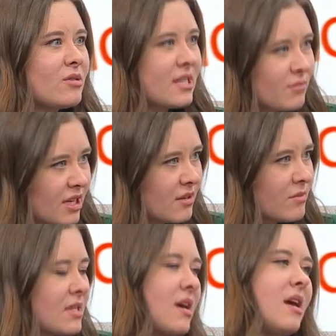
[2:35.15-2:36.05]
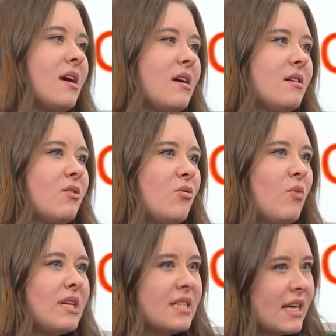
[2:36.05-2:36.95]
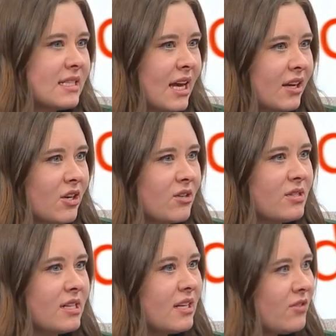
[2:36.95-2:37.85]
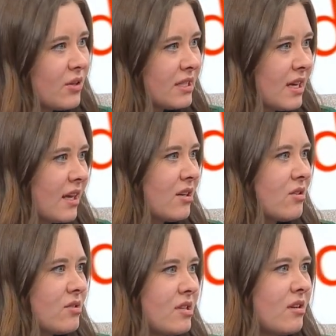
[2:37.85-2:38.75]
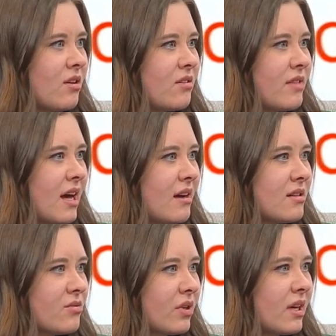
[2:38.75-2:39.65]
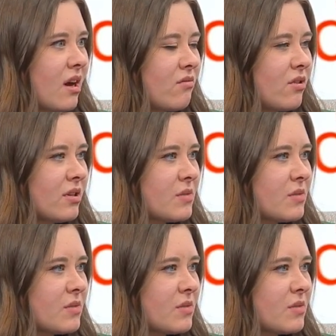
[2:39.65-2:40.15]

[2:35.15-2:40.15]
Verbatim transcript: symptoms and when to get diagnosed and if you get diagnosed and all of that is really helpful,